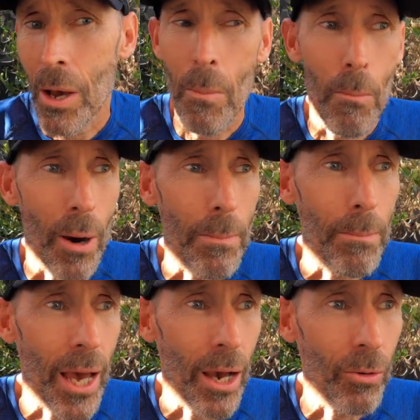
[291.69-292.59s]
my
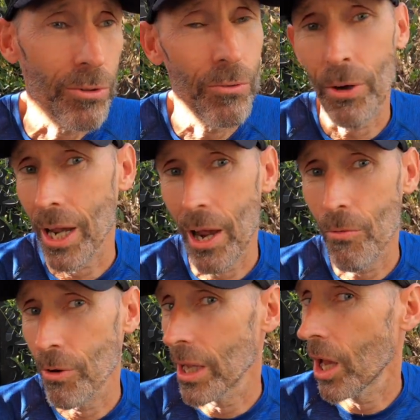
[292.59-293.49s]
powers of
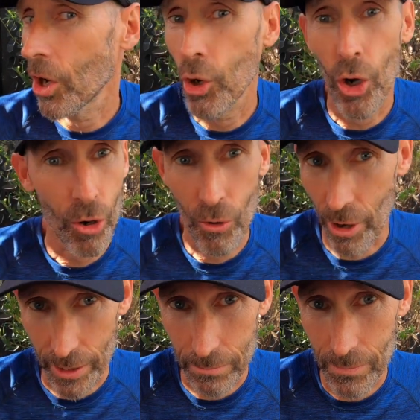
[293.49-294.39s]
recovery are not
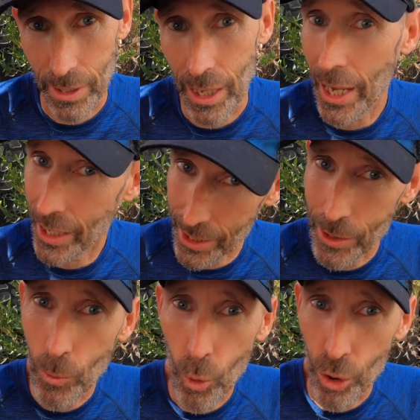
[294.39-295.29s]
great and
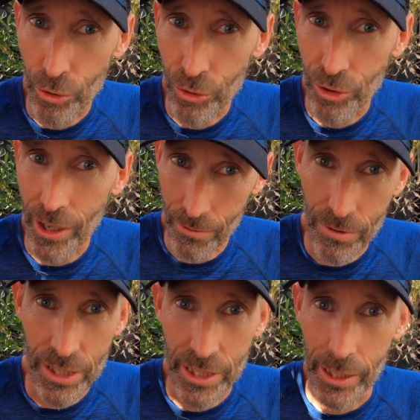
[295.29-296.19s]
getting worse every
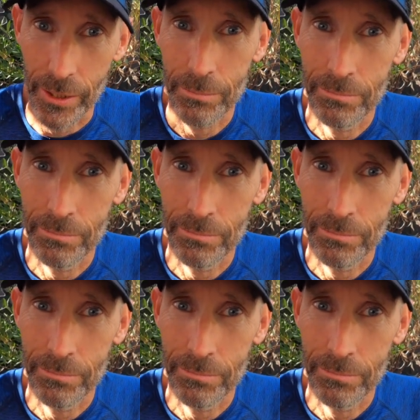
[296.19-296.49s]
year.